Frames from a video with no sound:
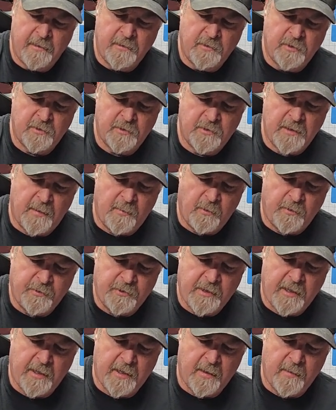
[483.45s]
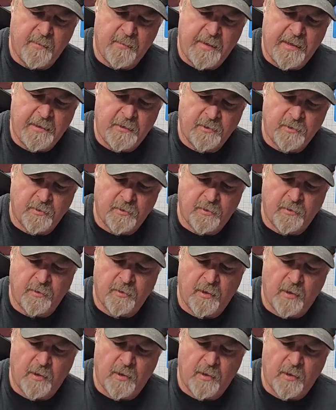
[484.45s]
Just double check them, make sure they're